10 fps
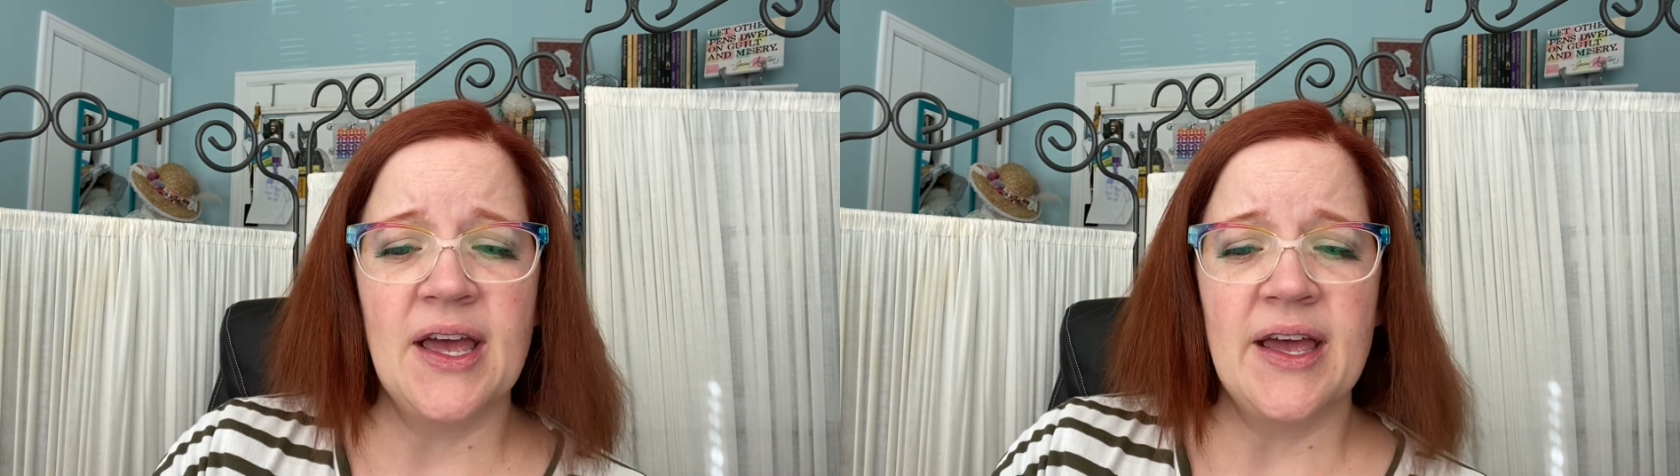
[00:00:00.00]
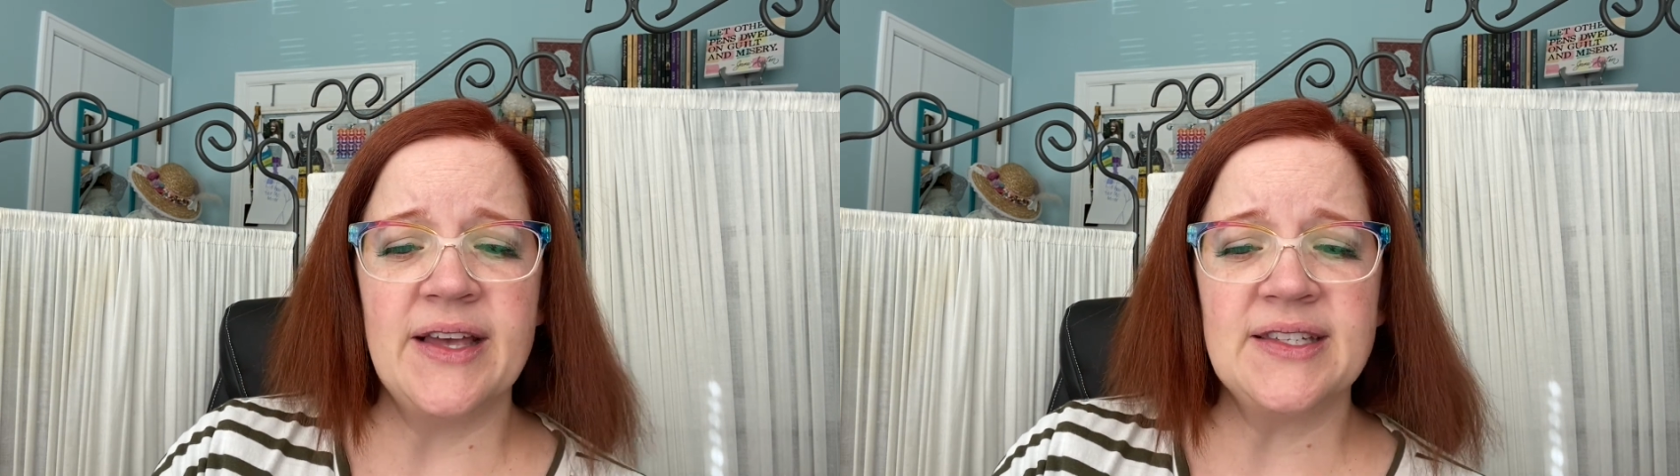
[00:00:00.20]

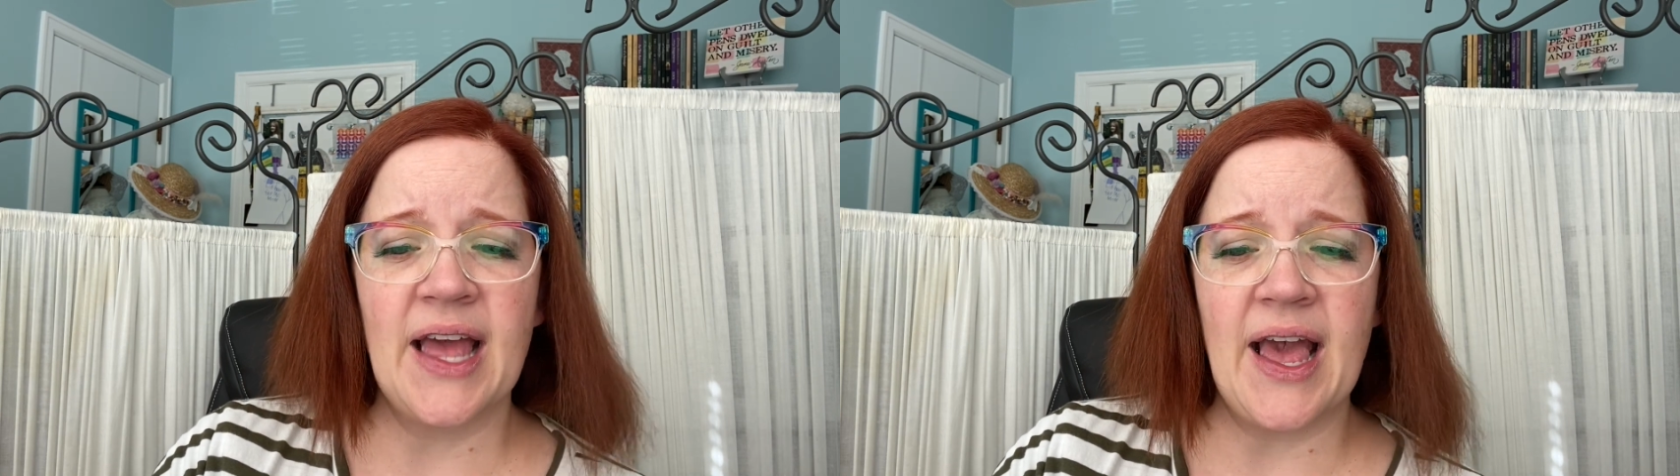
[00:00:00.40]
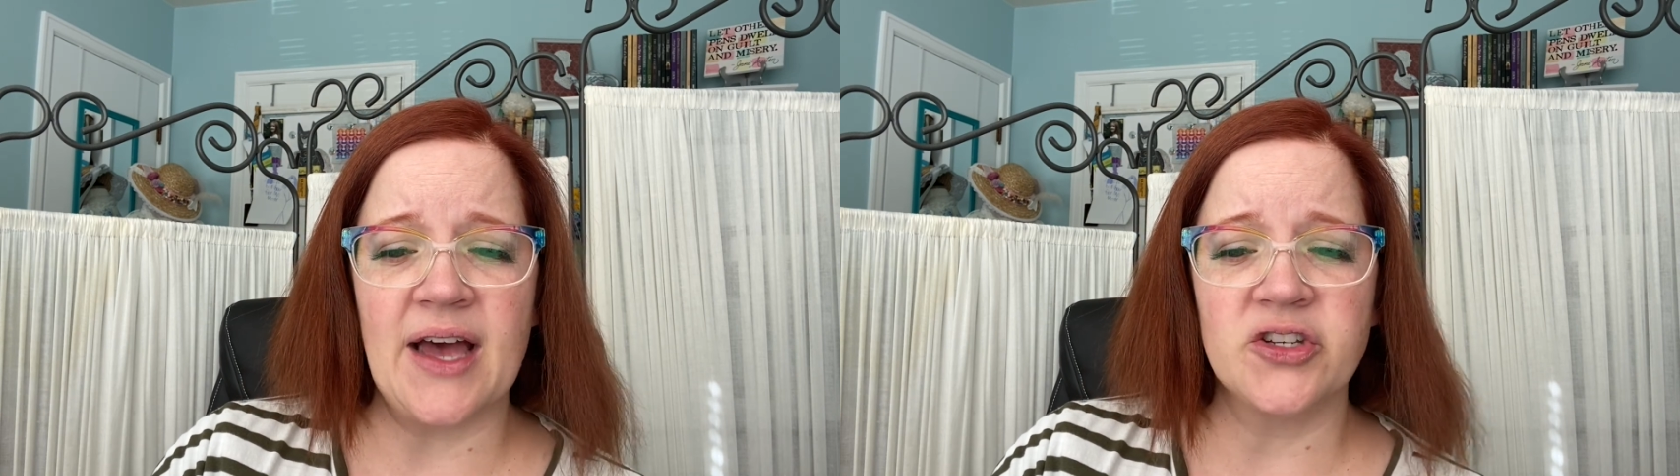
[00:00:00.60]
his
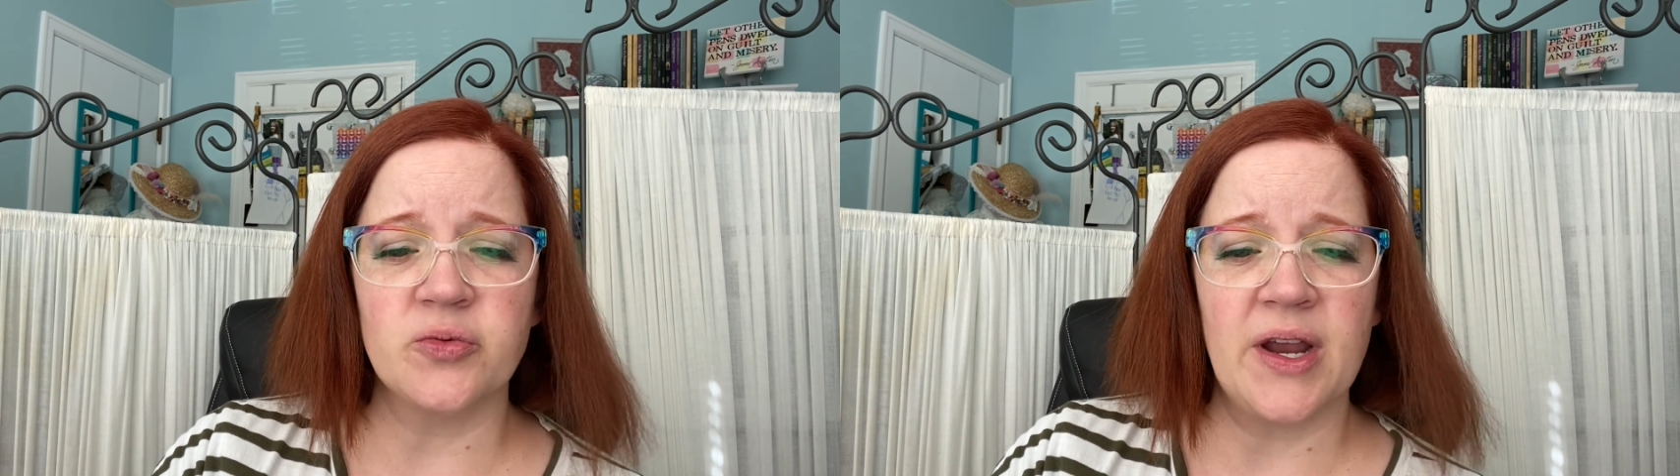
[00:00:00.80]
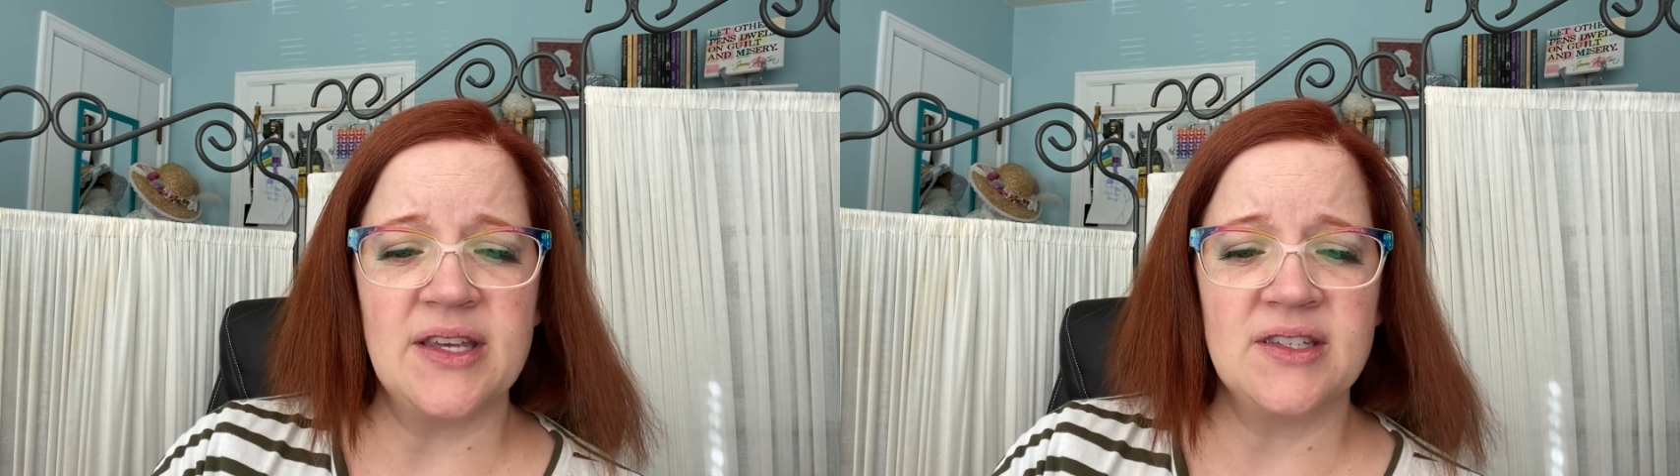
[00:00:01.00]
hand,
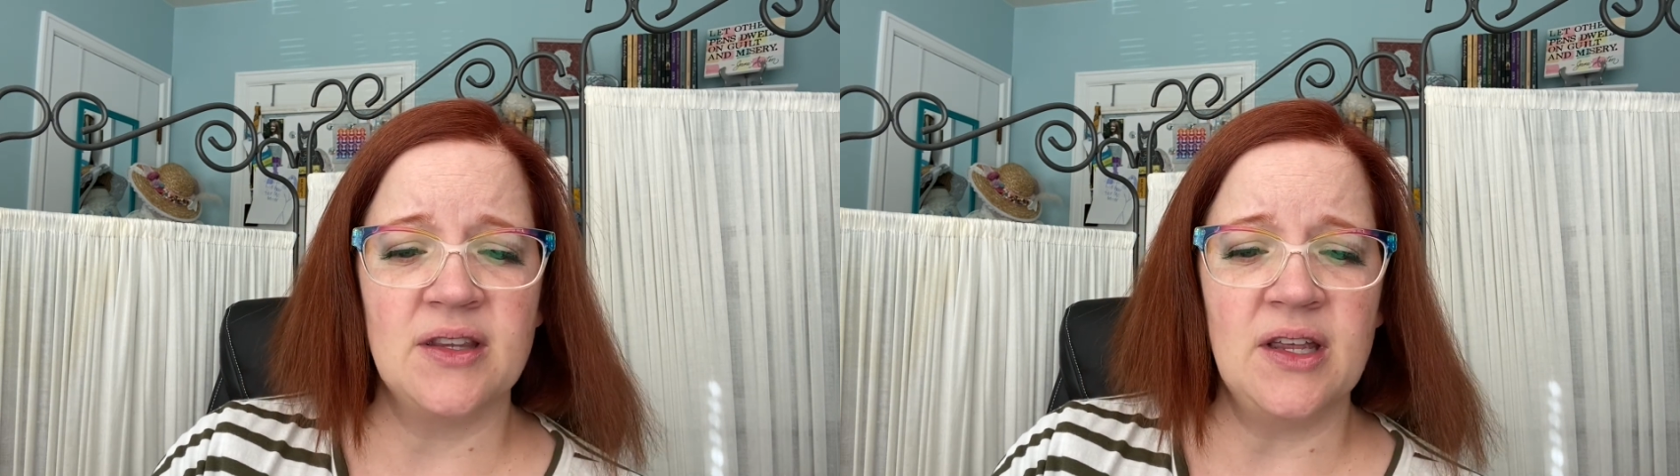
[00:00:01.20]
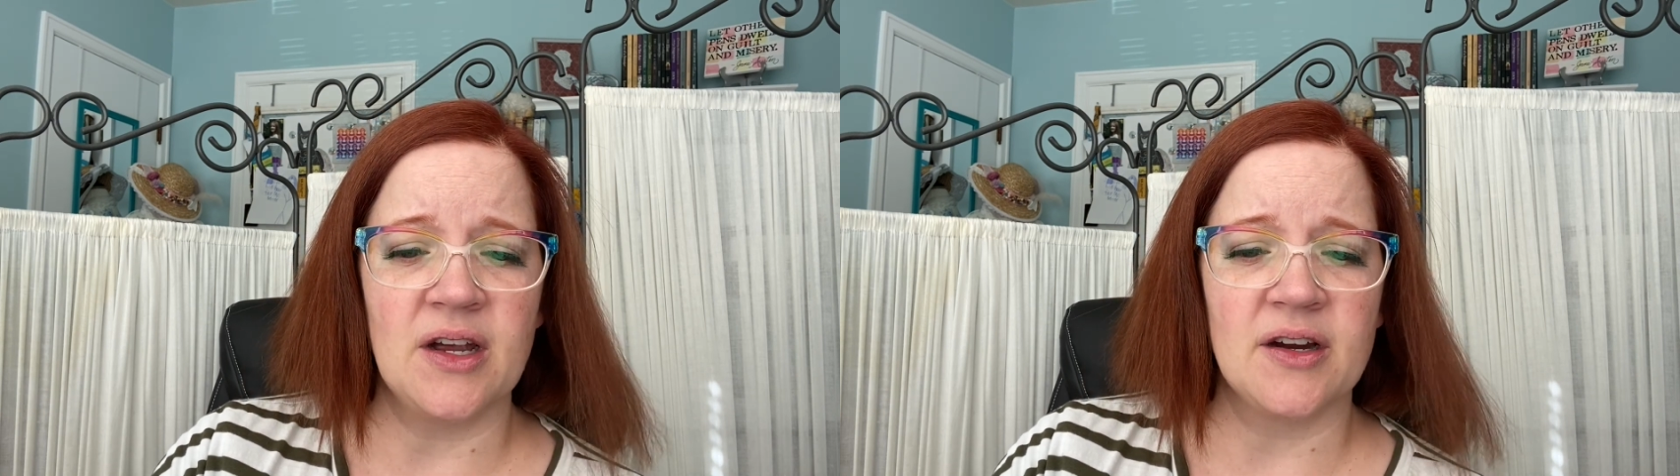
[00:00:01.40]
raised in
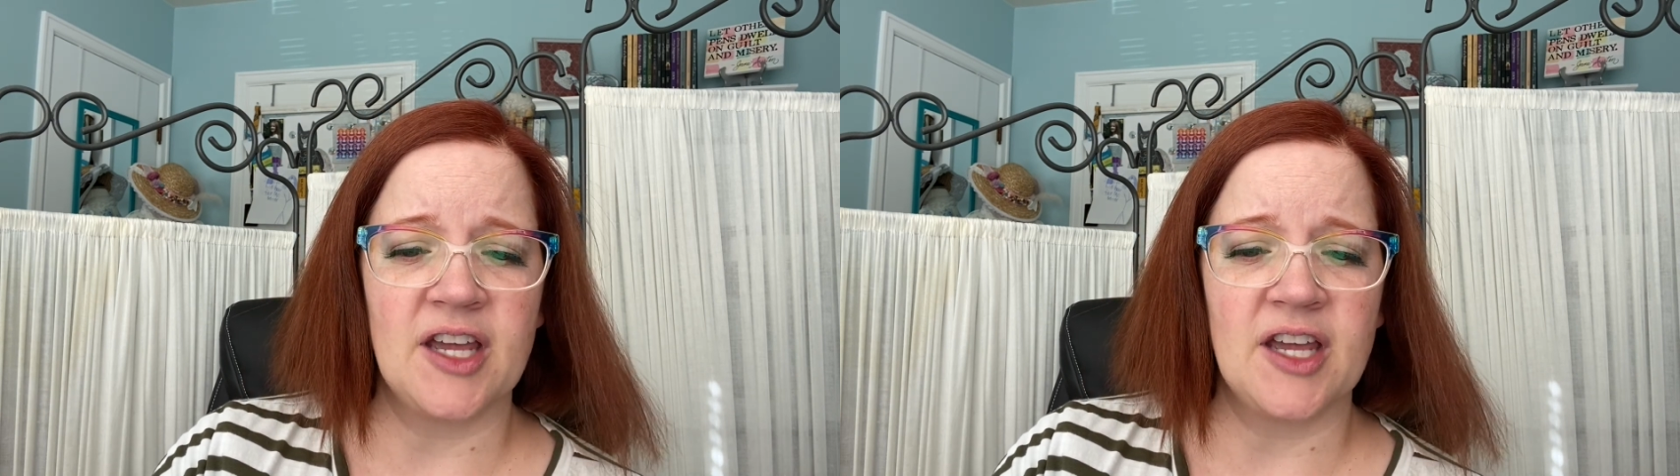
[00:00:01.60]
the air,